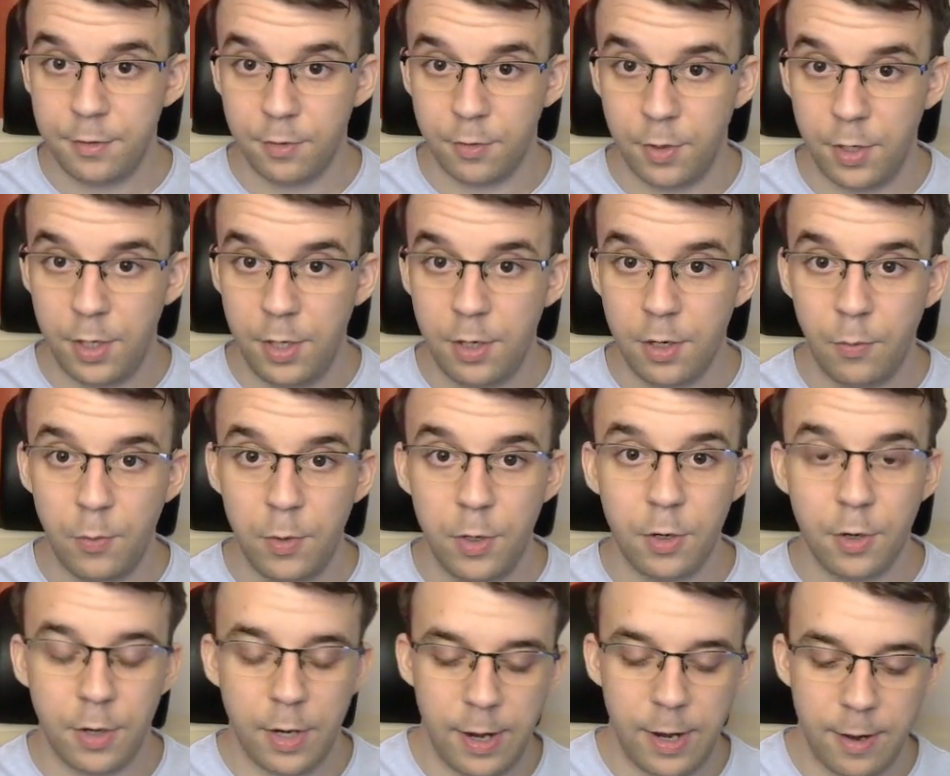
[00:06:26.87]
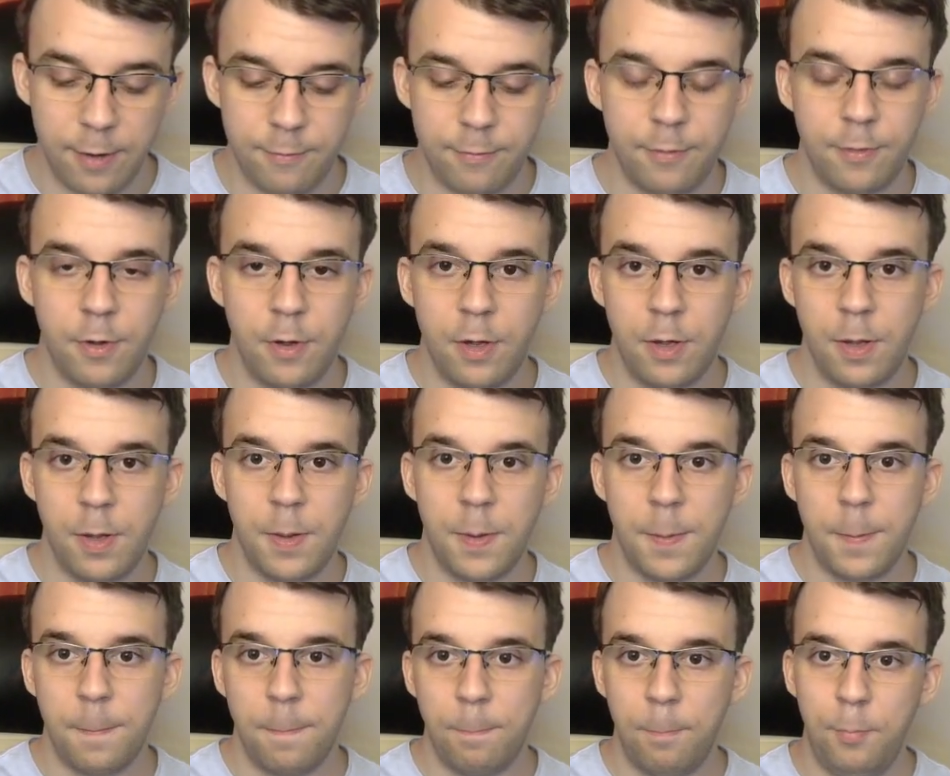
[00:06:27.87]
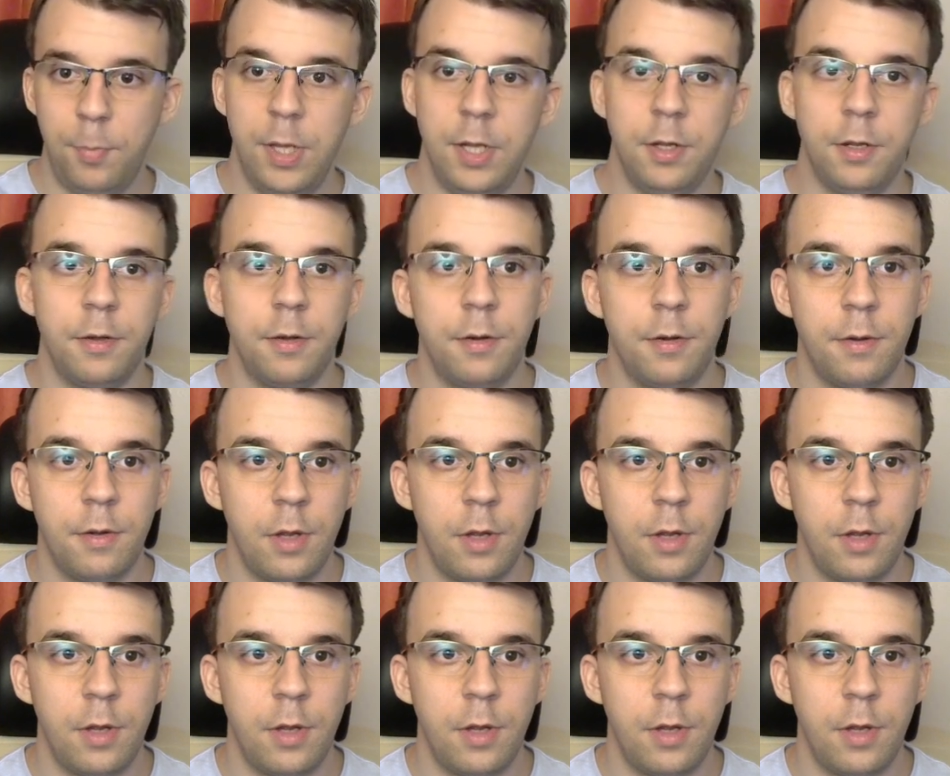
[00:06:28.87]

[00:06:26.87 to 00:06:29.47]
So here we're gonna have ping.